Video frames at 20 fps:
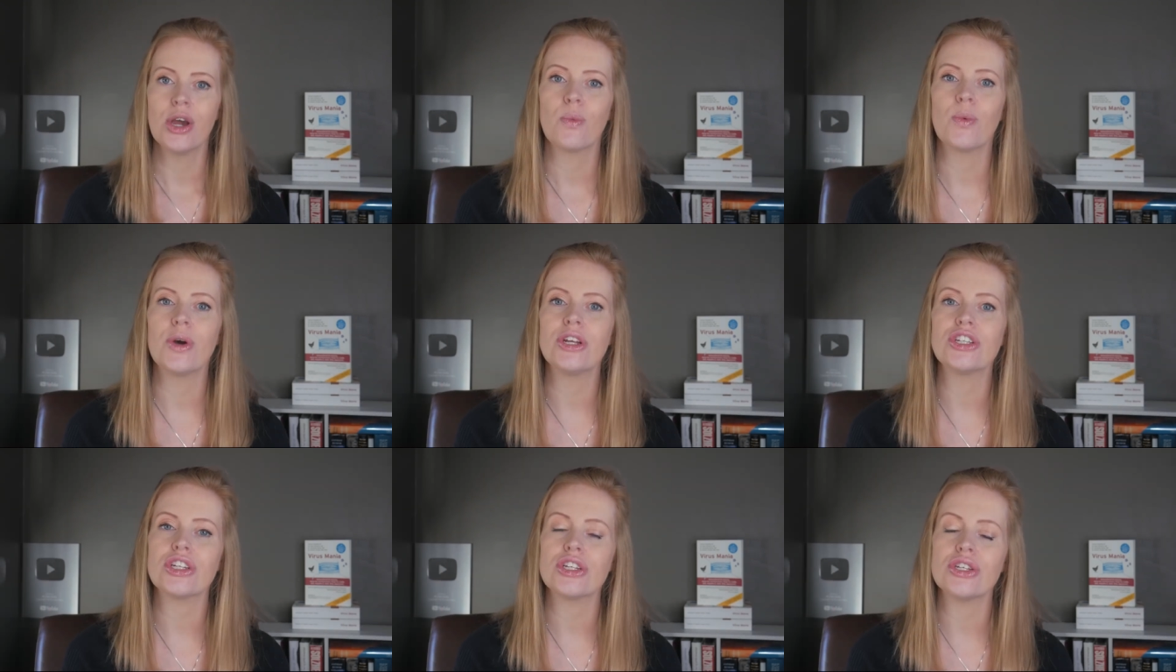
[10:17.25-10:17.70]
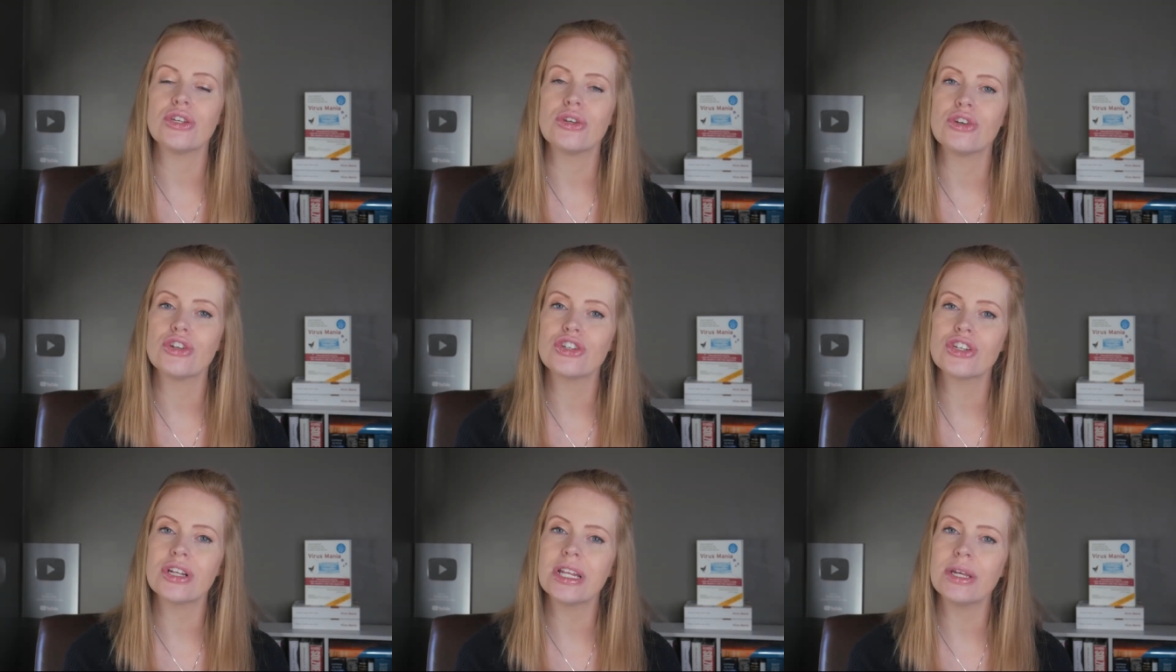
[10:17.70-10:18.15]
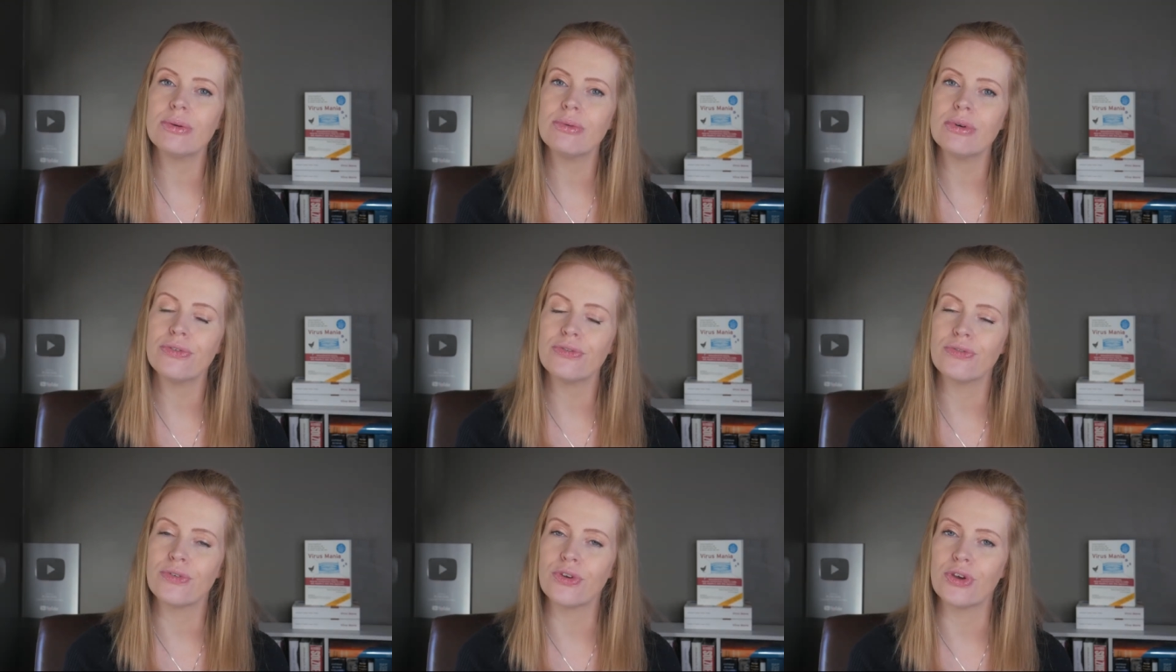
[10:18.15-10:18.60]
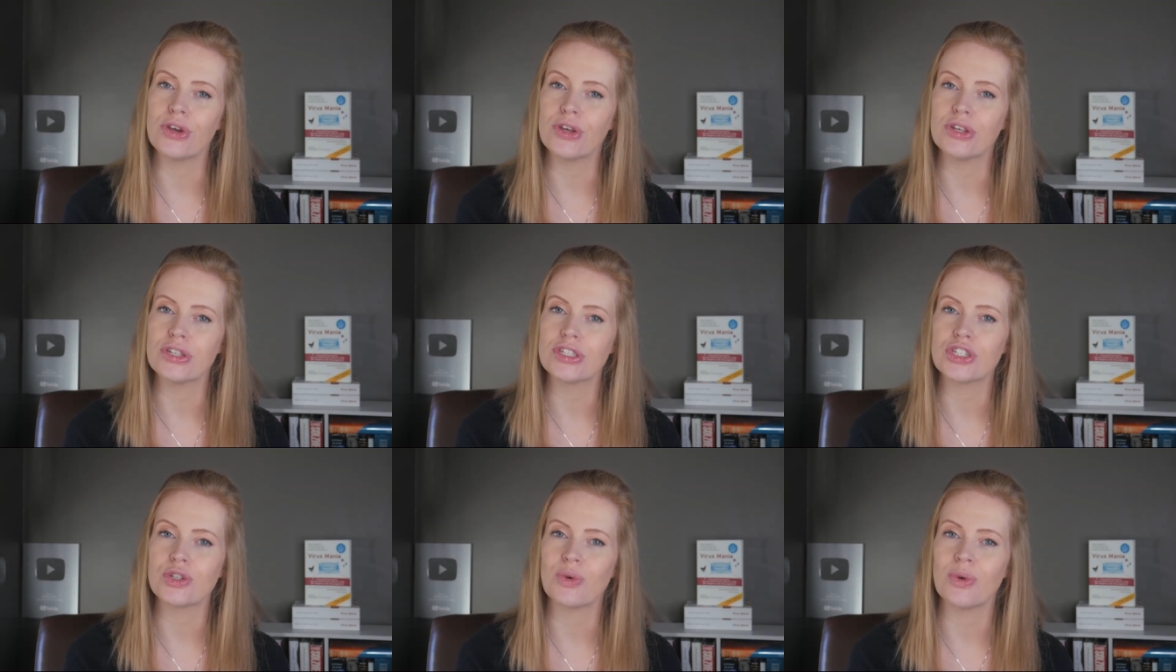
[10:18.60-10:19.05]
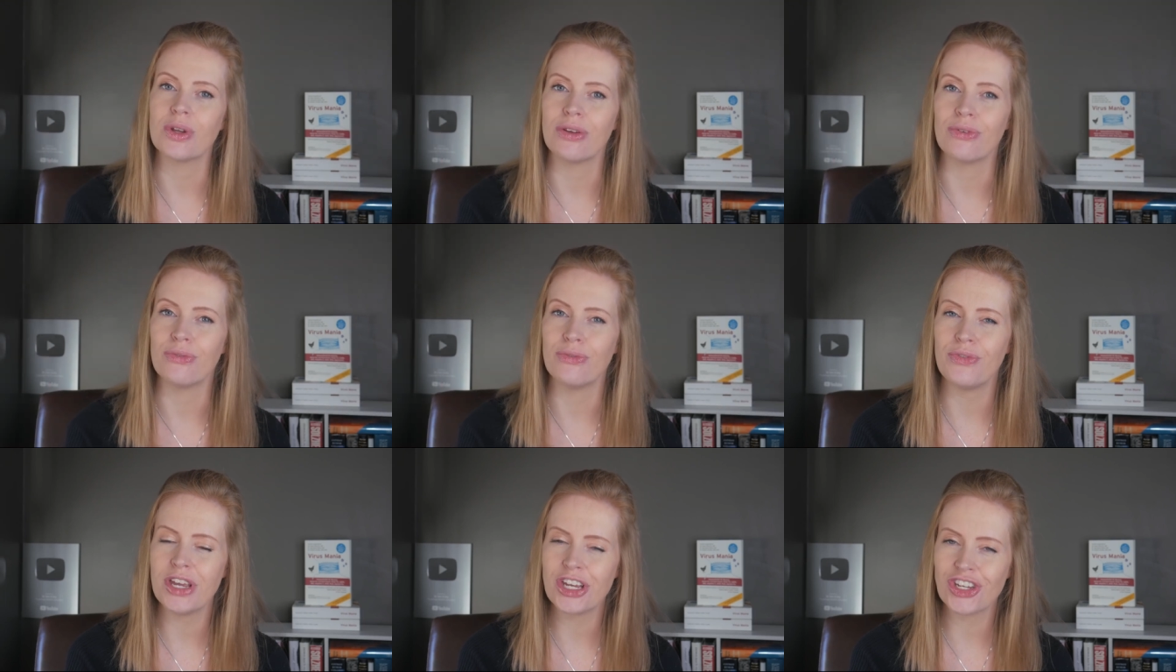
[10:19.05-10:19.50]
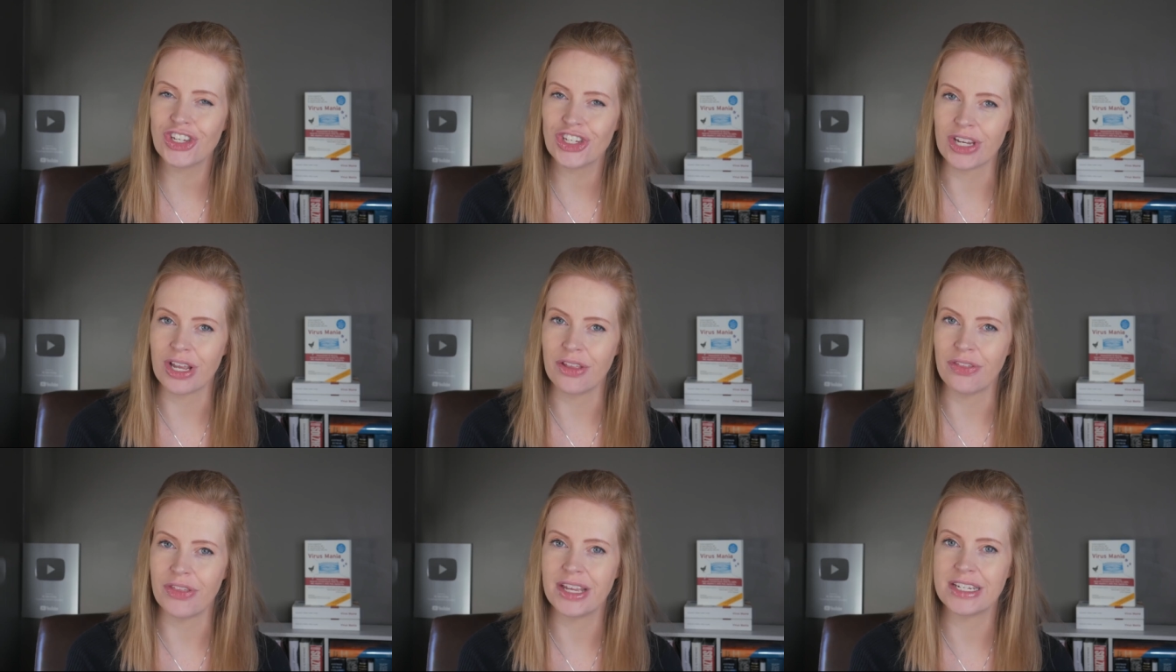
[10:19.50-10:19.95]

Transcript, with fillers: which usually refers to an infection